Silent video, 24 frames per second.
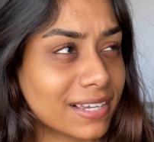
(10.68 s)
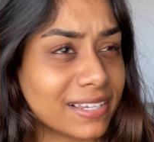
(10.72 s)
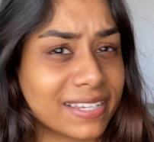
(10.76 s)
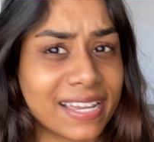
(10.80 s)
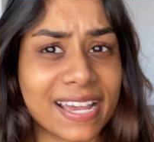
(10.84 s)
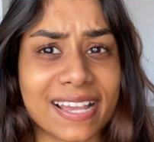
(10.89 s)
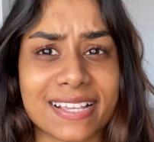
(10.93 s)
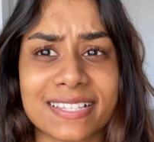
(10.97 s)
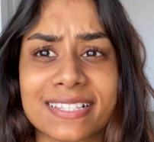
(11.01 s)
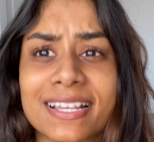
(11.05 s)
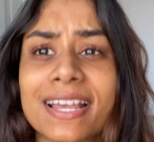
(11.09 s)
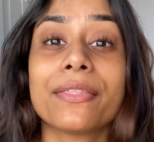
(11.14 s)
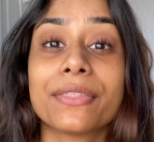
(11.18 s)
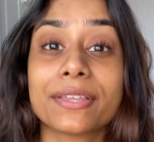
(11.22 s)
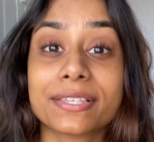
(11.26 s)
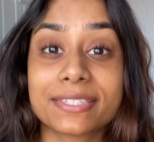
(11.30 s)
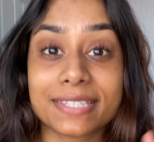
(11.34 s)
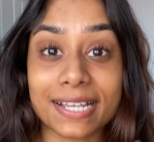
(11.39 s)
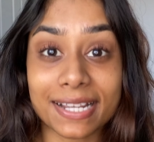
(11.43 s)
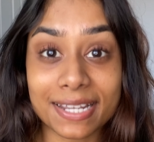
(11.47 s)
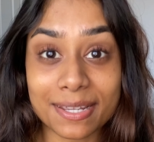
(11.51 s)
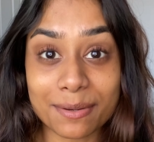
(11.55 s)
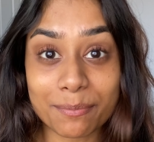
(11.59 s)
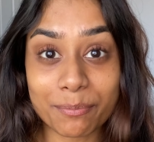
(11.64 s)
Yes. The
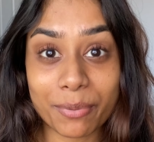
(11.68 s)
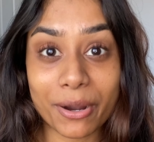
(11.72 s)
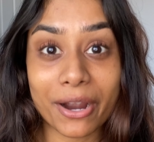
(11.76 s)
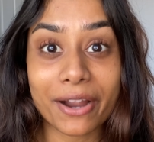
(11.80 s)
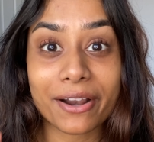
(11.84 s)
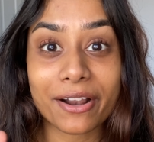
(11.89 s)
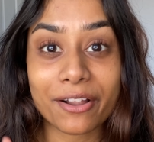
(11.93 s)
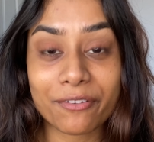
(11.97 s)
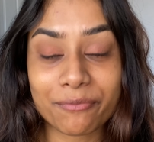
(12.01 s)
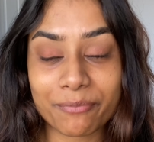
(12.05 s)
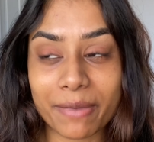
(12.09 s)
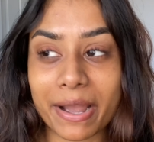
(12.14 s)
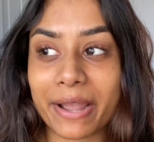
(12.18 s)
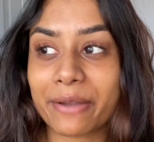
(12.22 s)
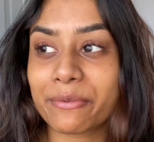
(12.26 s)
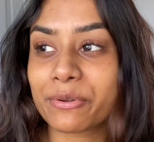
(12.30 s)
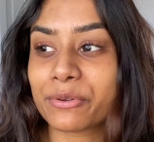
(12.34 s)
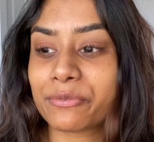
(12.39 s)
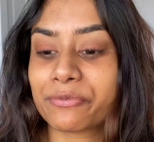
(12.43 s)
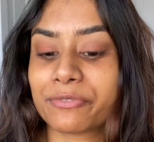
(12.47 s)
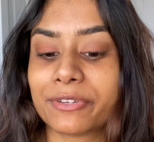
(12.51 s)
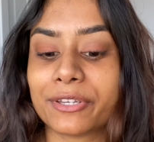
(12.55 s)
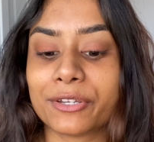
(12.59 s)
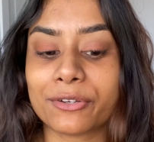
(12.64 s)
second part of my
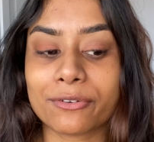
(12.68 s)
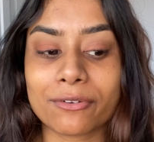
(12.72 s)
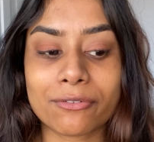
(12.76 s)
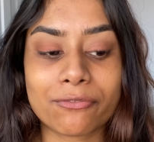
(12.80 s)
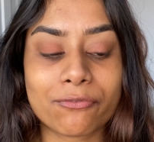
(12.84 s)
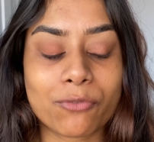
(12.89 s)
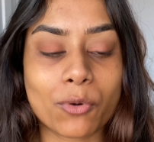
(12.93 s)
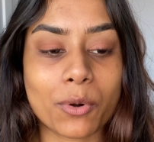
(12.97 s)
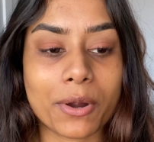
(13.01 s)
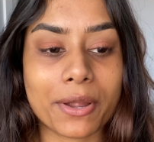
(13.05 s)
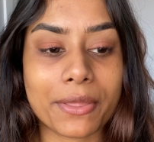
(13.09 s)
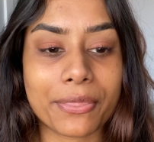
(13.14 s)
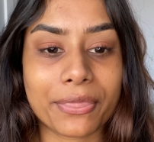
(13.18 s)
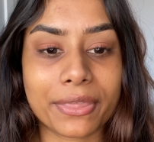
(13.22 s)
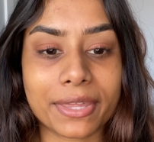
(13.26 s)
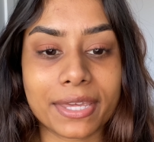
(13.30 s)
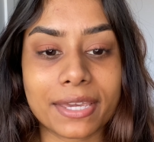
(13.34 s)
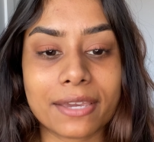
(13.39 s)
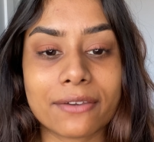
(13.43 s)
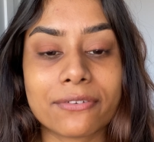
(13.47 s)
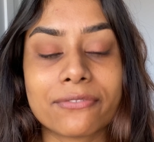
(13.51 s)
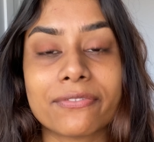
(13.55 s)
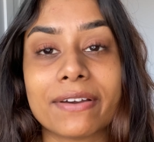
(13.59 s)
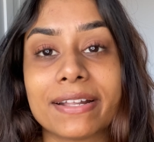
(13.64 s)
review for
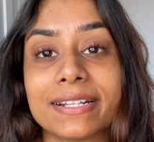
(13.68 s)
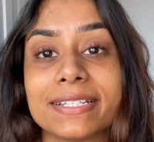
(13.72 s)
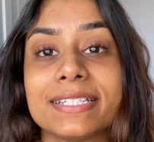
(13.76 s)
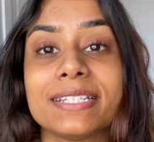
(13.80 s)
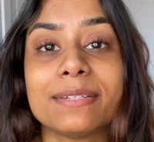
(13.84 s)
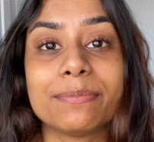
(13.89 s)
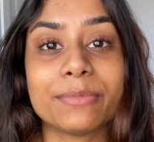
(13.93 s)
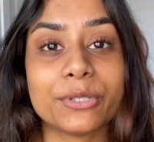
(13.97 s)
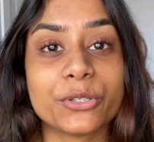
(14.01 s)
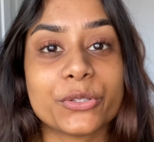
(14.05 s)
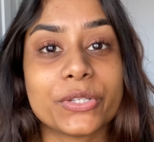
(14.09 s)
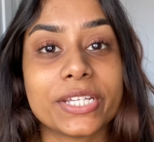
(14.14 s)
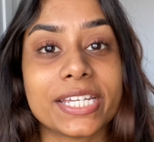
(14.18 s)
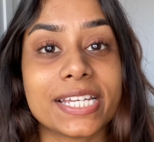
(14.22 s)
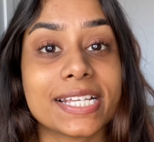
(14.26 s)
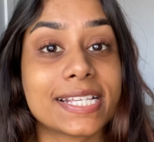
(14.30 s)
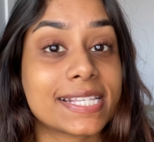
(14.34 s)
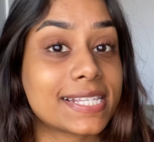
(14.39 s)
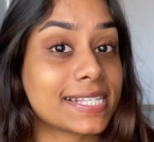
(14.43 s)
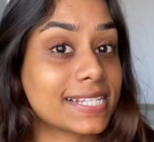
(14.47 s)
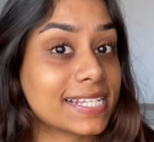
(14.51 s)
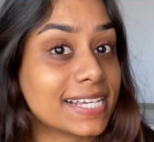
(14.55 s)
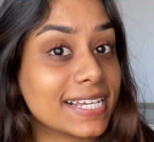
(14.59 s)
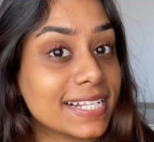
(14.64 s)
the Fenty Beauty
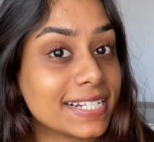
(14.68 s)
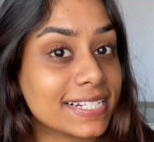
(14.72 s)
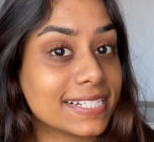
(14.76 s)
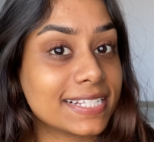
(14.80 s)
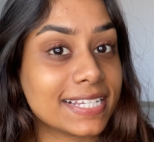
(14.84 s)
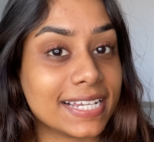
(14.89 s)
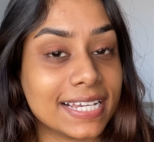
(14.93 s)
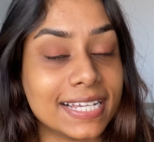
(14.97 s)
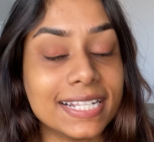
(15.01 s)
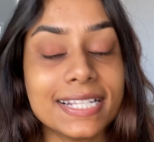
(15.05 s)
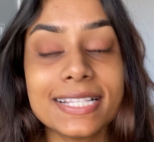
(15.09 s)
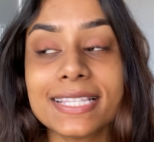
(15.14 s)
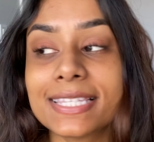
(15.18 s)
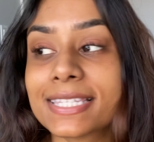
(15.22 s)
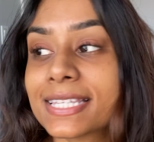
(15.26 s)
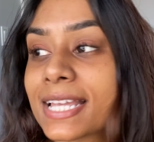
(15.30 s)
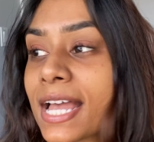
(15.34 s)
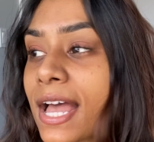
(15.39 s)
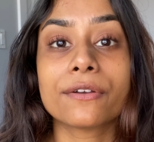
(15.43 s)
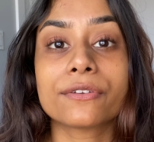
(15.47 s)
skin tints.